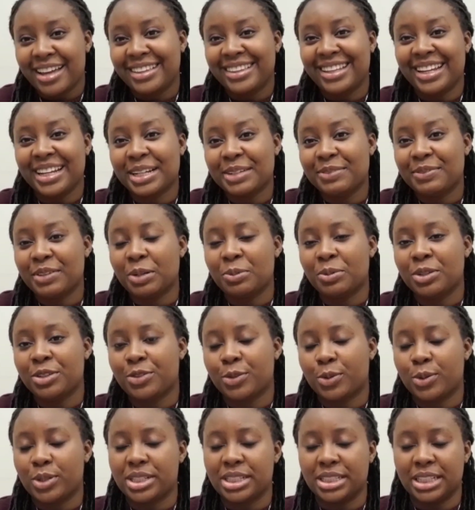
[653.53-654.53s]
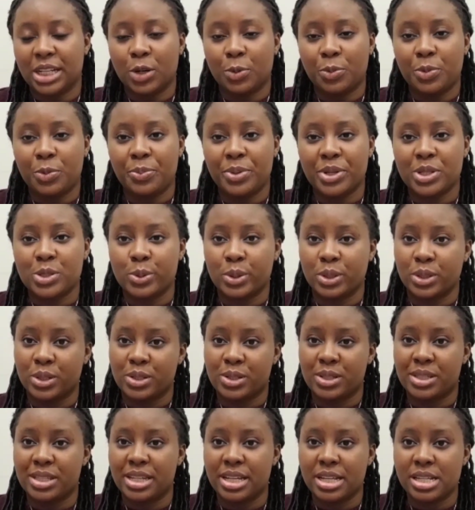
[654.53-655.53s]
Thank you very much for watching. I hope you picked one or
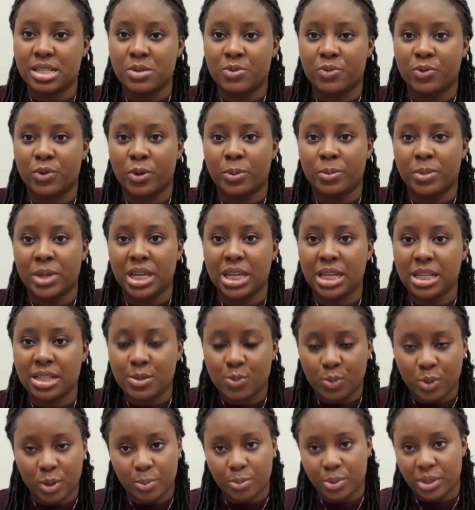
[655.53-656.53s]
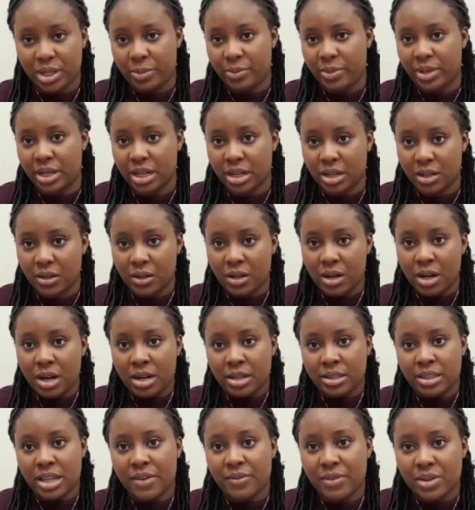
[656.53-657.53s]
two things from it. What Bulimia
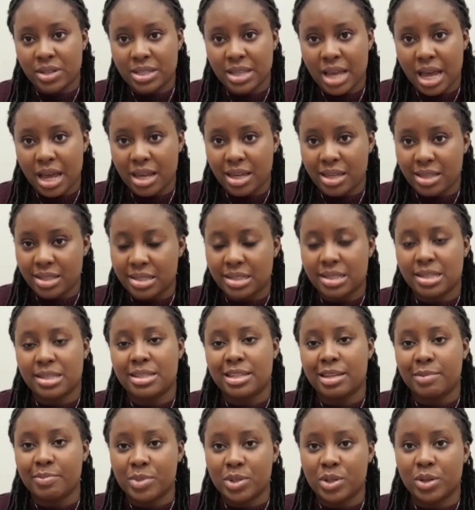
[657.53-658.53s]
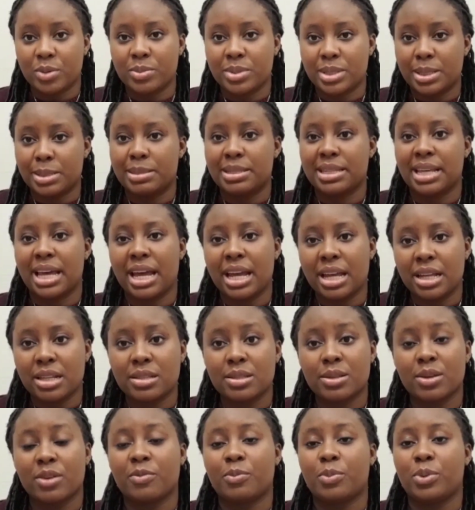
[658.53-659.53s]
Nervosa is, the symptoms, the
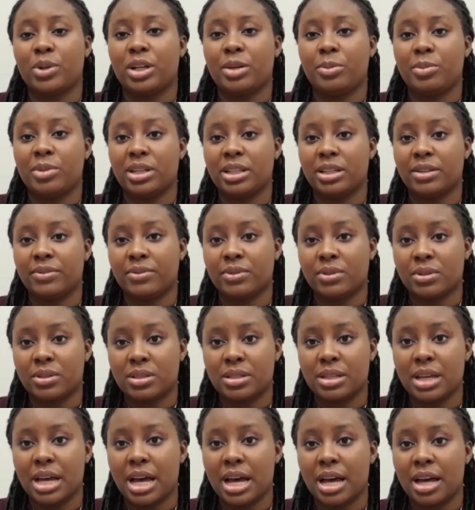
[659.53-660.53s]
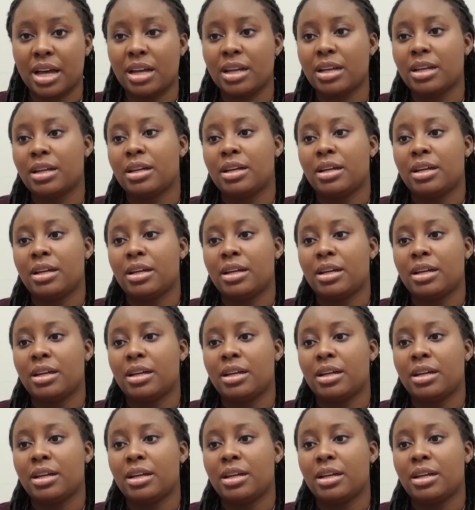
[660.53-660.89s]
signs of Bulimia Nervosa.